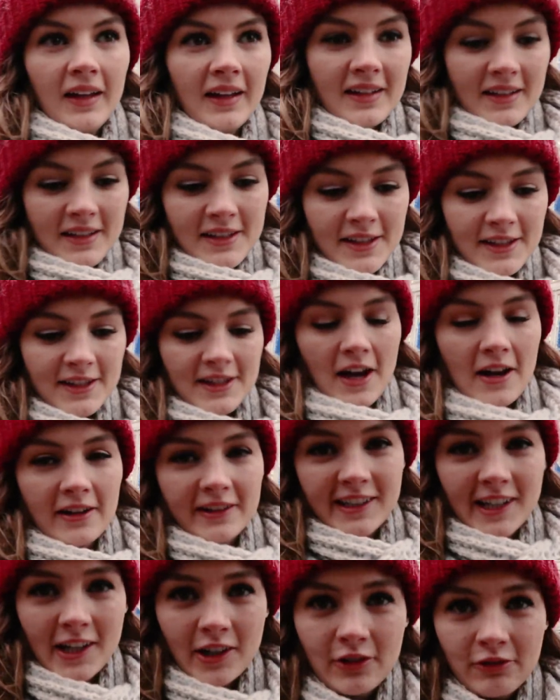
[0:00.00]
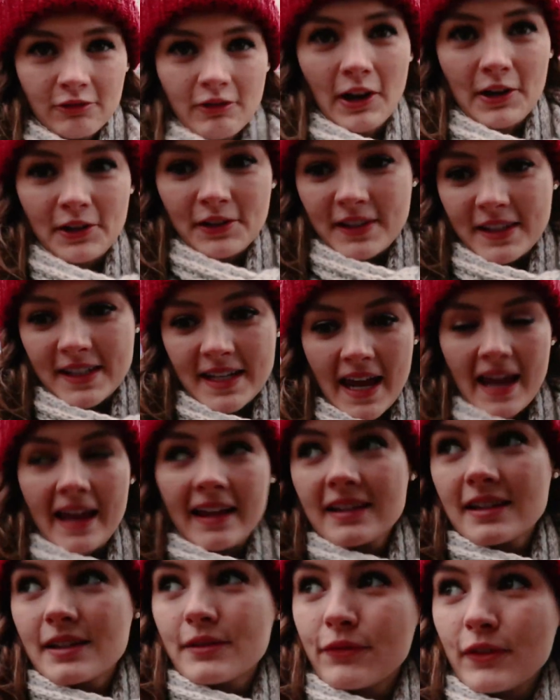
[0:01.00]
It is such a gross
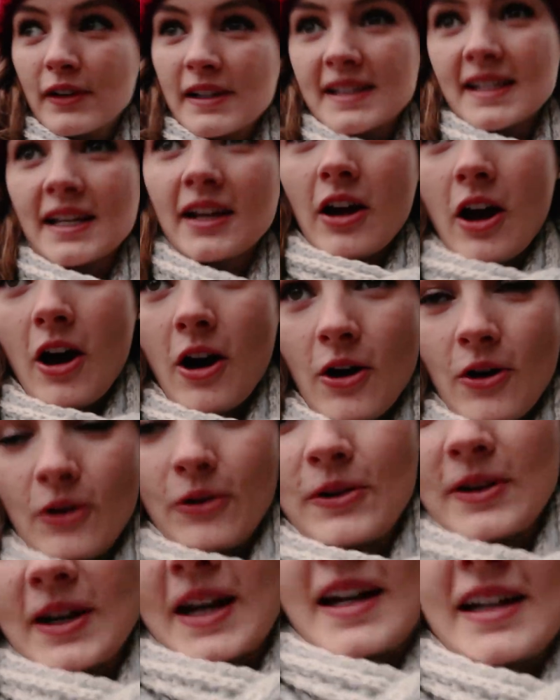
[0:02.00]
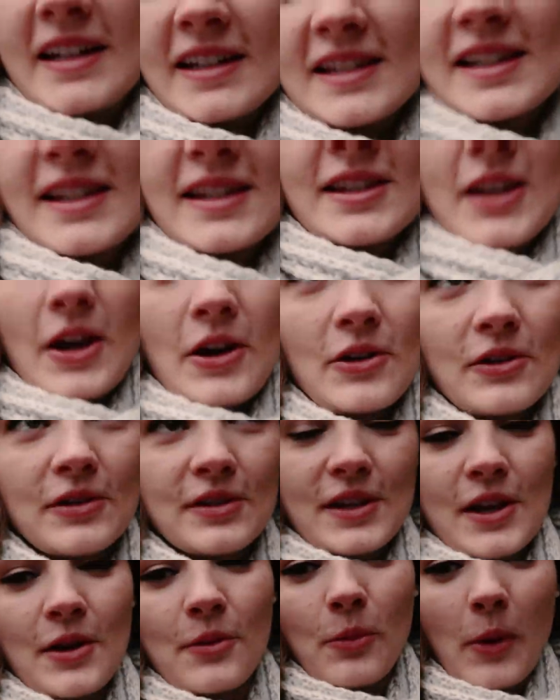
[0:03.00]
day. It's freezing cold and it's so,
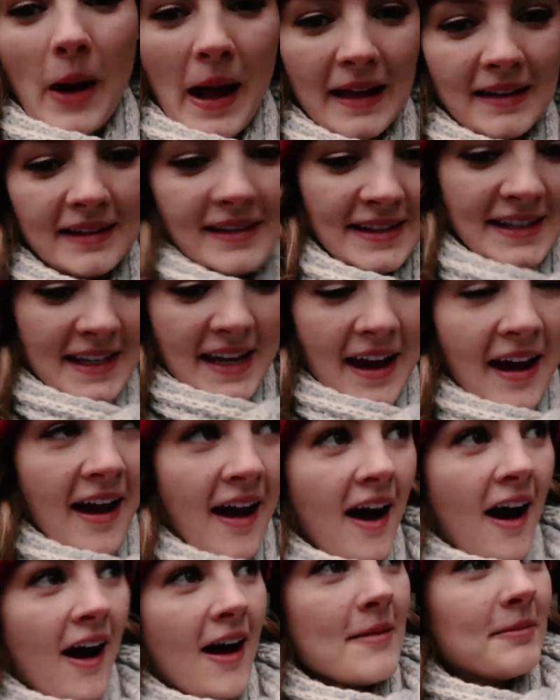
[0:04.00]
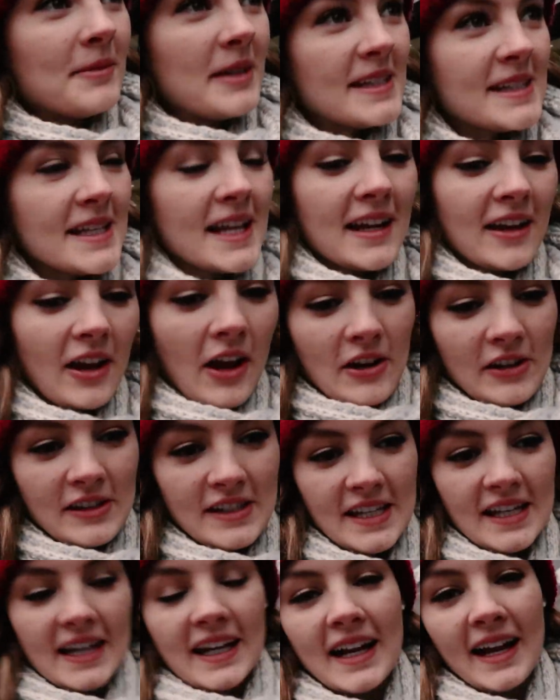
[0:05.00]
so wet. I'm just gonna go
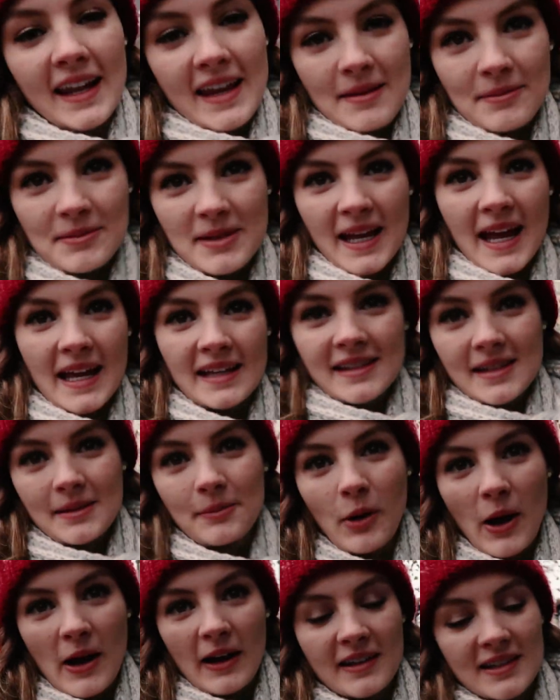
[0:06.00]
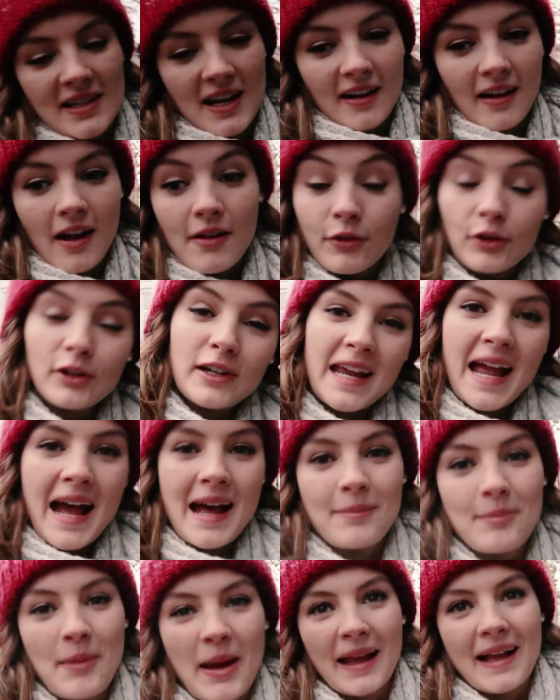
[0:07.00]
to Glean to get some work done. I've already
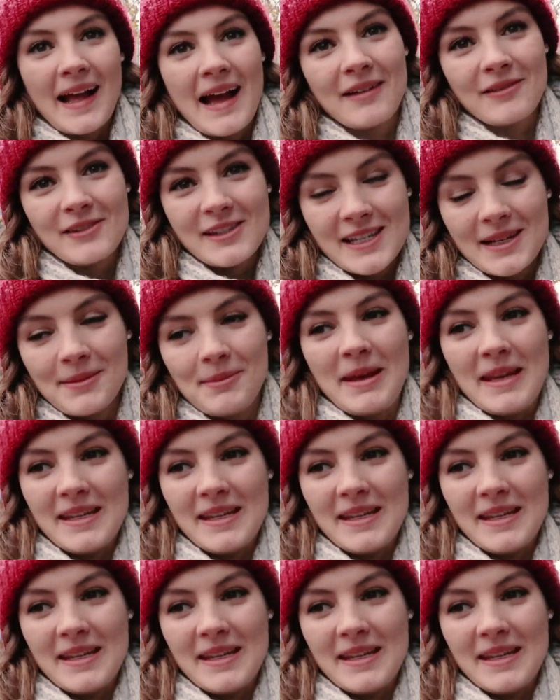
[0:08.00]
had my accounting